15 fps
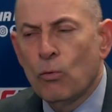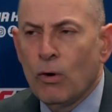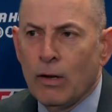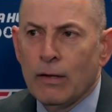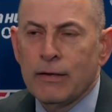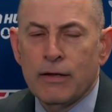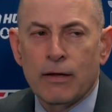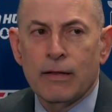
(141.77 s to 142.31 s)

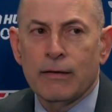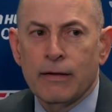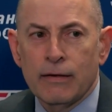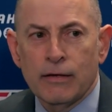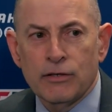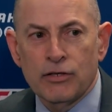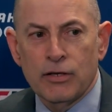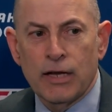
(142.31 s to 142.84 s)
Well,
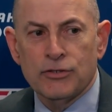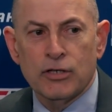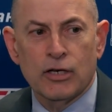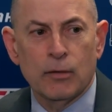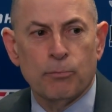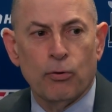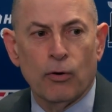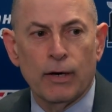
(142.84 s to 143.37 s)
that's a
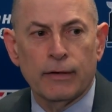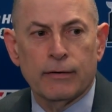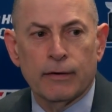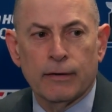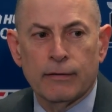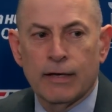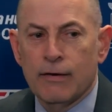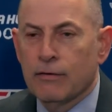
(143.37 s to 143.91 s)
good point
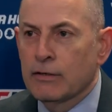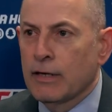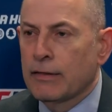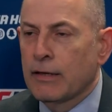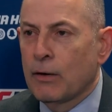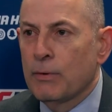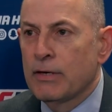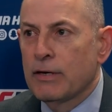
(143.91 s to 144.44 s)
there, Dave, because I
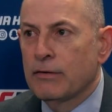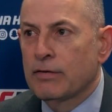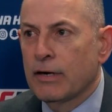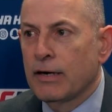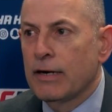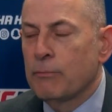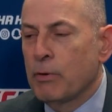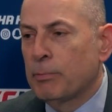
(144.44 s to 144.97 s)
thought we did
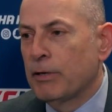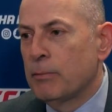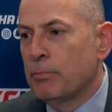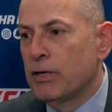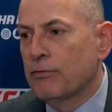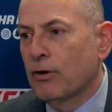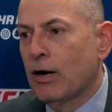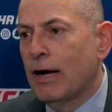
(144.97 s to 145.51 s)
tonight. We played
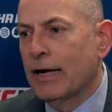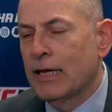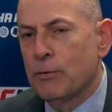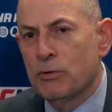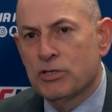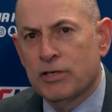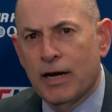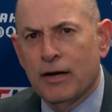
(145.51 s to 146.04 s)
Beaver hockey.
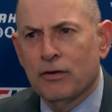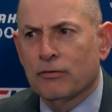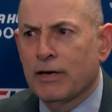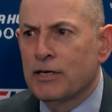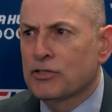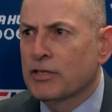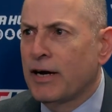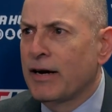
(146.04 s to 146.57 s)
We stayed on the
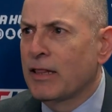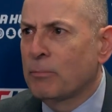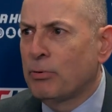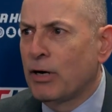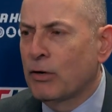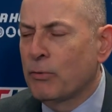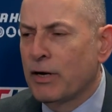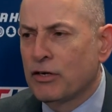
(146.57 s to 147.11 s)
right side of the
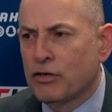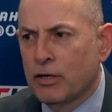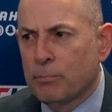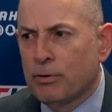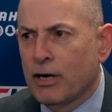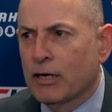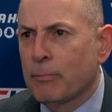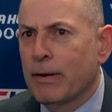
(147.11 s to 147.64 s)
puck. We had good
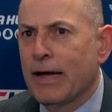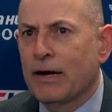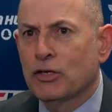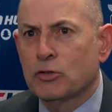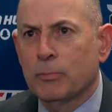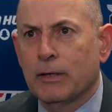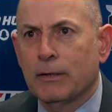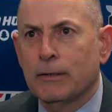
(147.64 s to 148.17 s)
puck
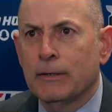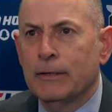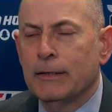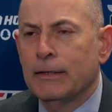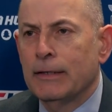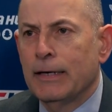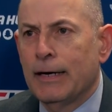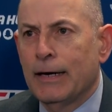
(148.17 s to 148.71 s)
management.
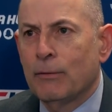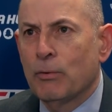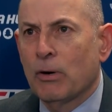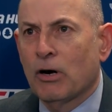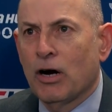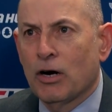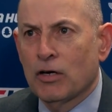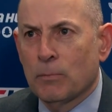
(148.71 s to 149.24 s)
We
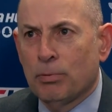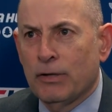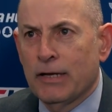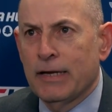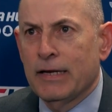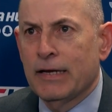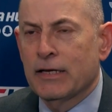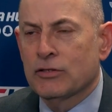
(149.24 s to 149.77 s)
were hard to
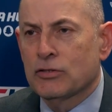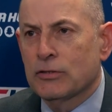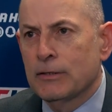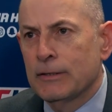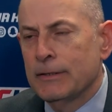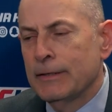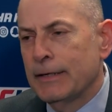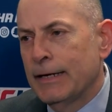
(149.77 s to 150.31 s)
play against.
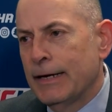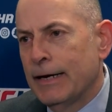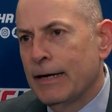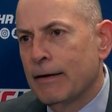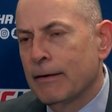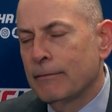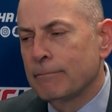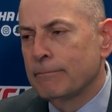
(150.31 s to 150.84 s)

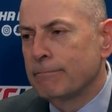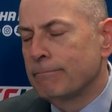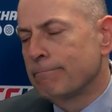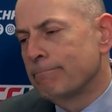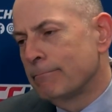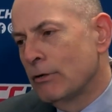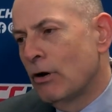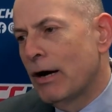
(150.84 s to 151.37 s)
I
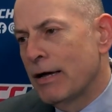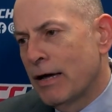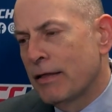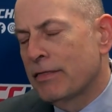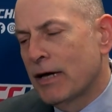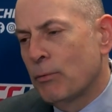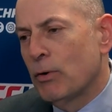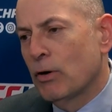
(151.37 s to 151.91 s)

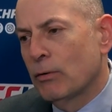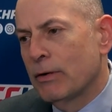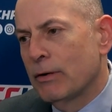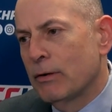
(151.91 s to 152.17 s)
thought we